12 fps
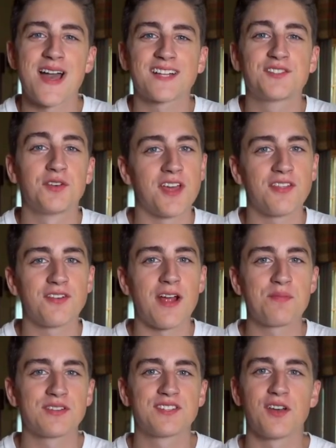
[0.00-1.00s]
Danny is
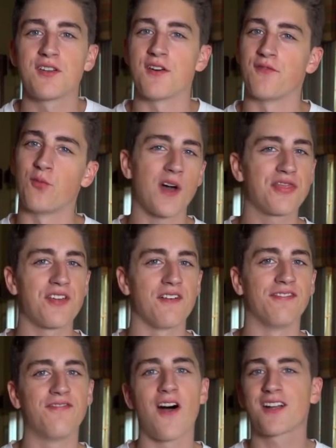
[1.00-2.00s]
making a complete
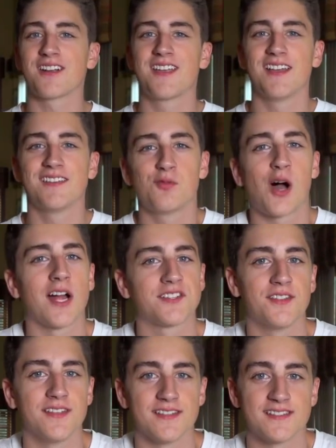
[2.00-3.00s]
mockery of
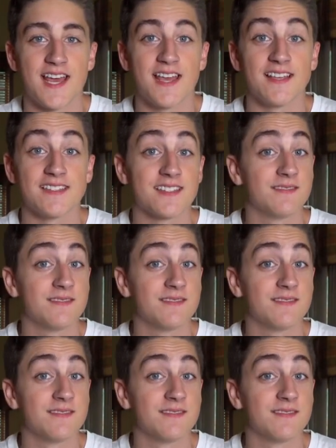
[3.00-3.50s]
observational comedy,